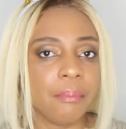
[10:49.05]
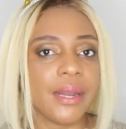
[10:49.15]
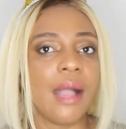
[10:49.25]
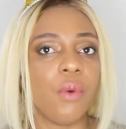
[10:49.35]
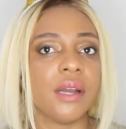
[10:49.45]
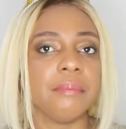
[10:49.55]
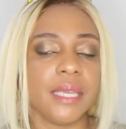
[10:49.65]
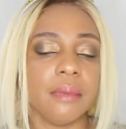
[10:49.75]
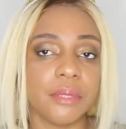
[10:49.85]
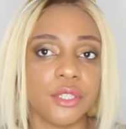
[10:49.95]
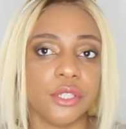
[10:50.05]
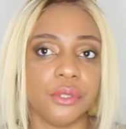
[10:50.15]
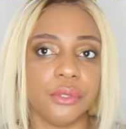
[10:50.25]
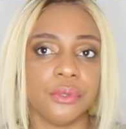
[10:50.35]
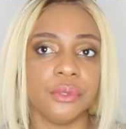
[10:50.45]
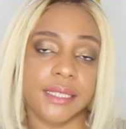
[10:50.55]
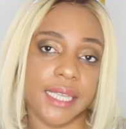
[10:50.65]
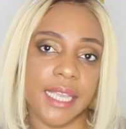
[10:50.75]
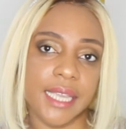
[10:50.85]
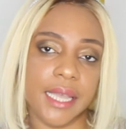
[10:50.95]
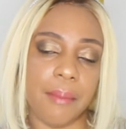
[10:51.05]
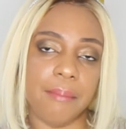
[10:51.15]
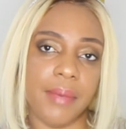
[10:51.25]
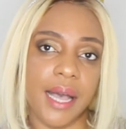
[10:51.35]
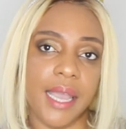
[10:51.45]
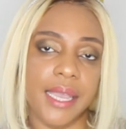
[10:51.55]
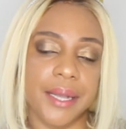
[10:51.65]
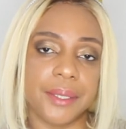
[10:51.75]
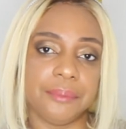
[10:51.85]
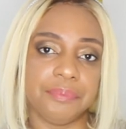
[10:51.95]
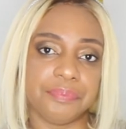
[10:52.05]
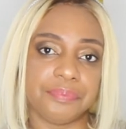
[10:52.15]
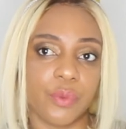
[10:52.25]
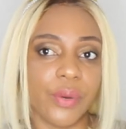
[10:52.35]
but I want to be able to take my um,